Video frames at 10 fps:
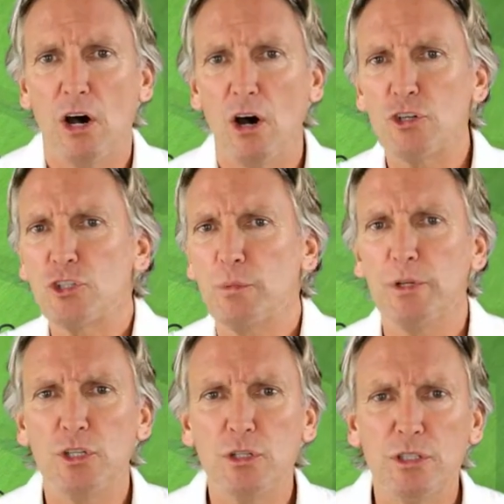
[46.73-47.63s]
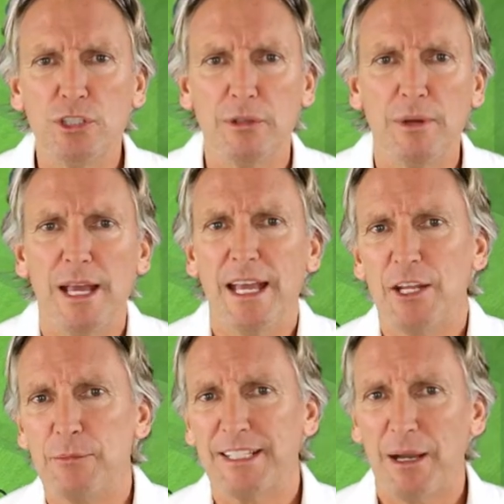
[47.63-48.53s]
entrepreneurship
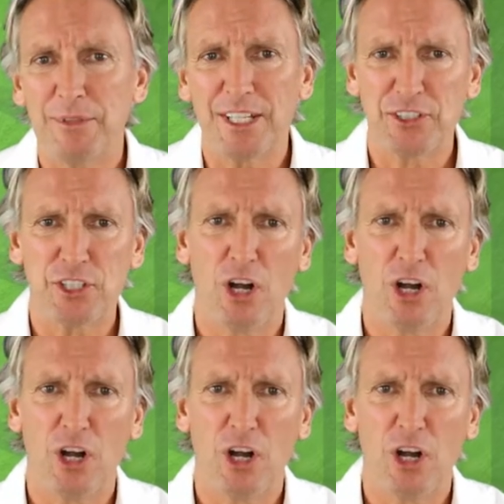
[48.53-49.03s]
has become such